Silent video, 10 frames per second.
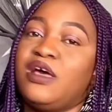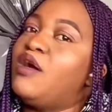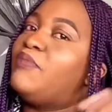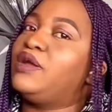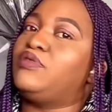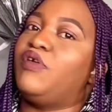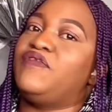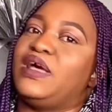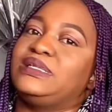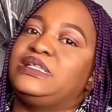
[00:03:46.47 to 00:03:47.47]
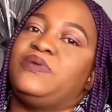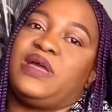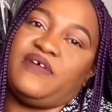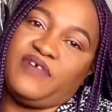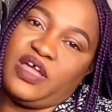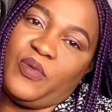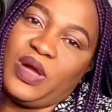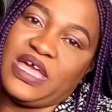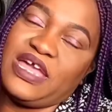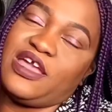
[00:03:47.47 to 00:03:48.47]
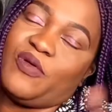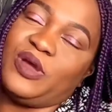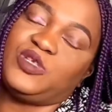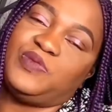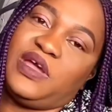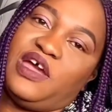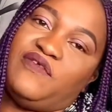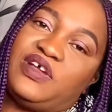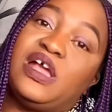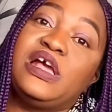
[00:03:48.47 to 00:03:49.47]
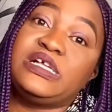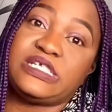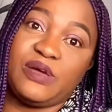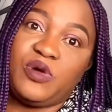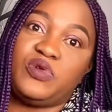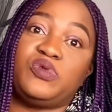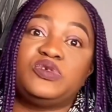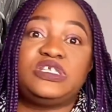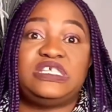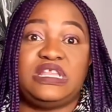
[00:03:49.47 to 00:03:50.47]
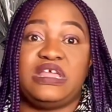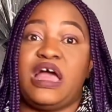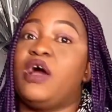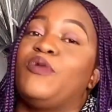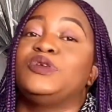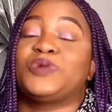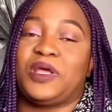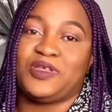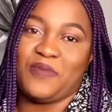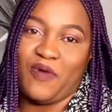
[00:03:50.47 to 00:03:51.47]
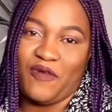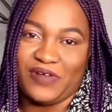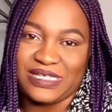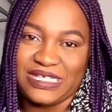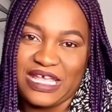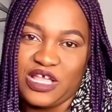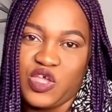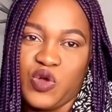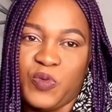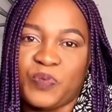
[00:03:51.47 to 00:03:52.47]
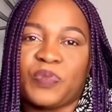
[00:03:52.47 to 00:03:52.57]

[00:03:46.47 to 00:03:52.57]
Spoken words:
But obviously, wherever you're working, you're going to be having someone who's senior, who's going to be overseeing you.